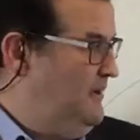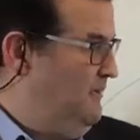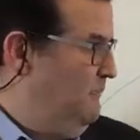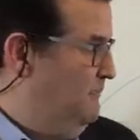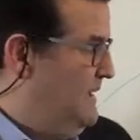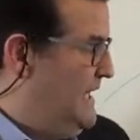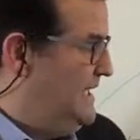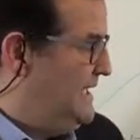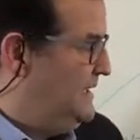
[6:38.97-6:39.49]

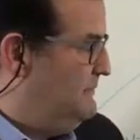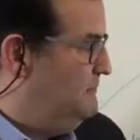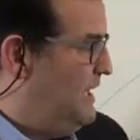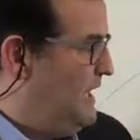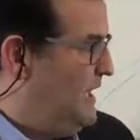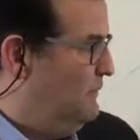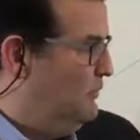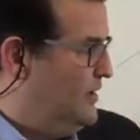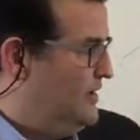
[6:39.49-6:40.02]
Many
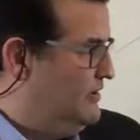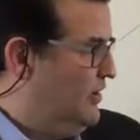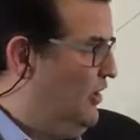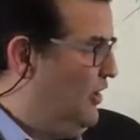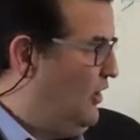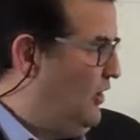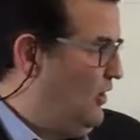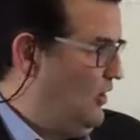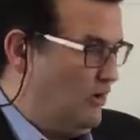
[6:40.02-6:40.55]
may
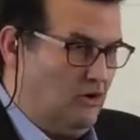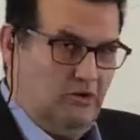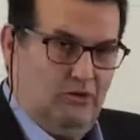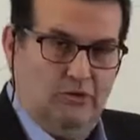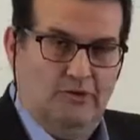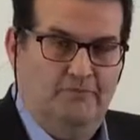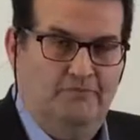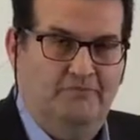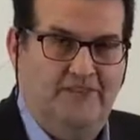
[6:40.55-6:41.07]

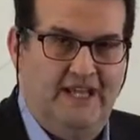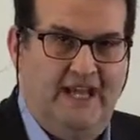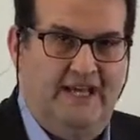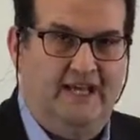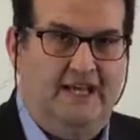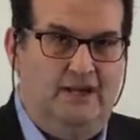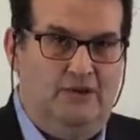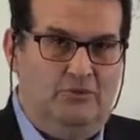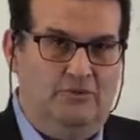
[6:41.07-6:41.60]
recall
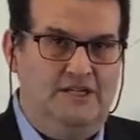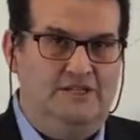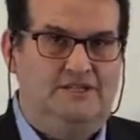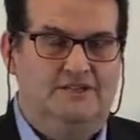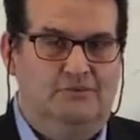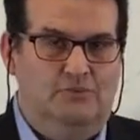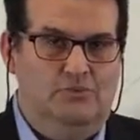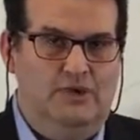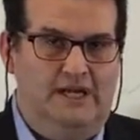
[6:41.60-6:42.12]
that in
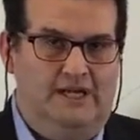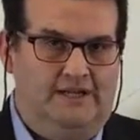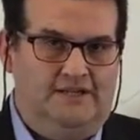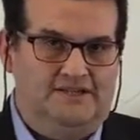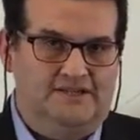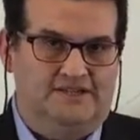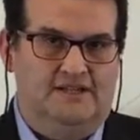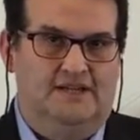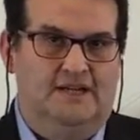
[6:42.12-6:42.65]
recent
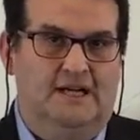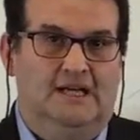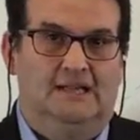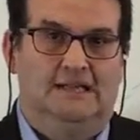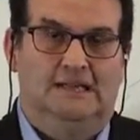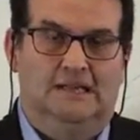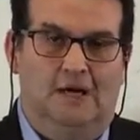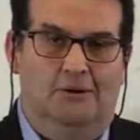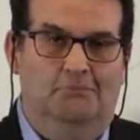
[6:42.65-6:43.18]
weeks,
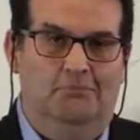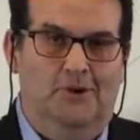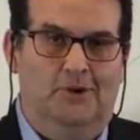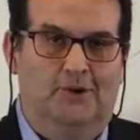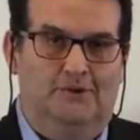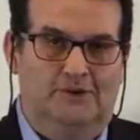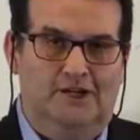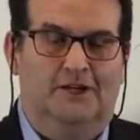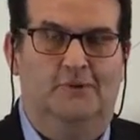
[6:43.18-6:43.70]

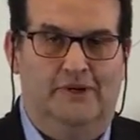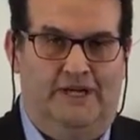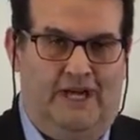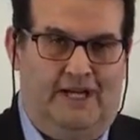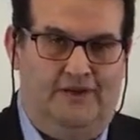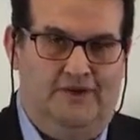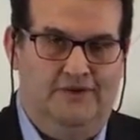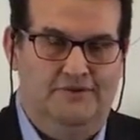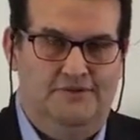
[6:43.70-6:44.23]
Lumber
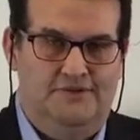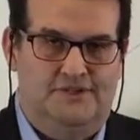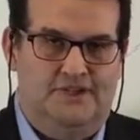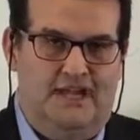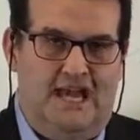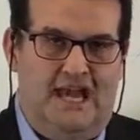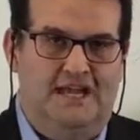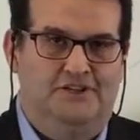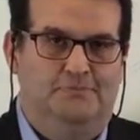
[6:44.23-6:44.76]
Liquidators
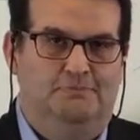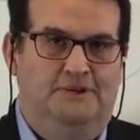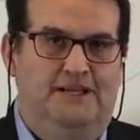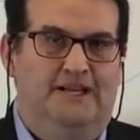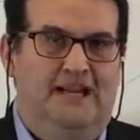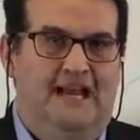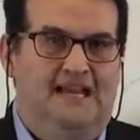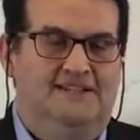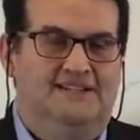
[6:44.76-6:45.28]
has
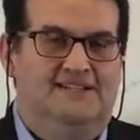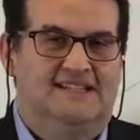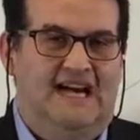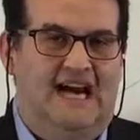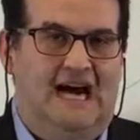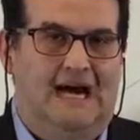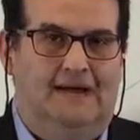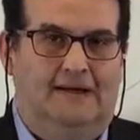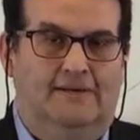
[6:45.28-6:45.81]
been a
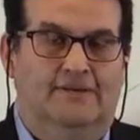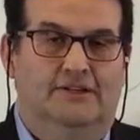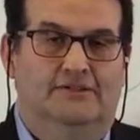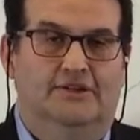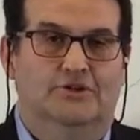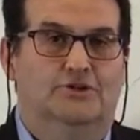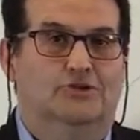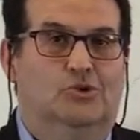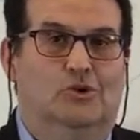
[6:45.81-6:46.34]
stock that
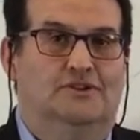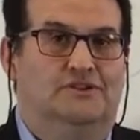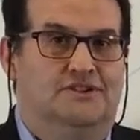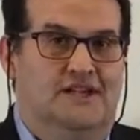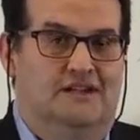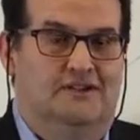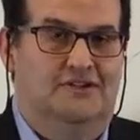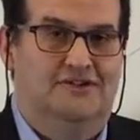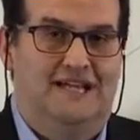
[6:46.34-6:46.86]
the short
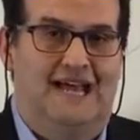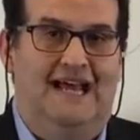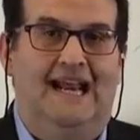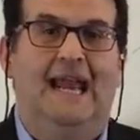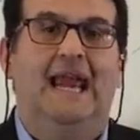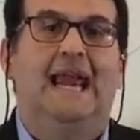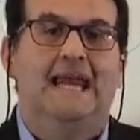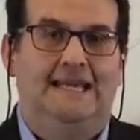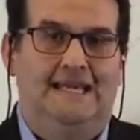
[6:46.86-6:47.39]
sellers had a
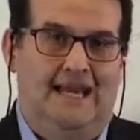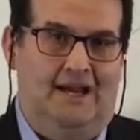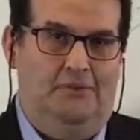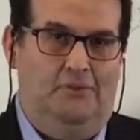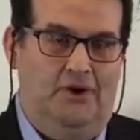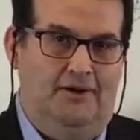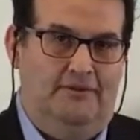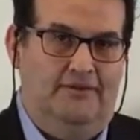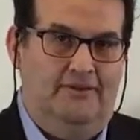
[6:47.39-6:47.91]
heyday
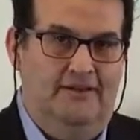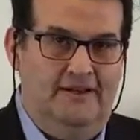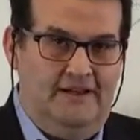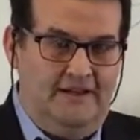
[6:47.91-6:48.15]
with.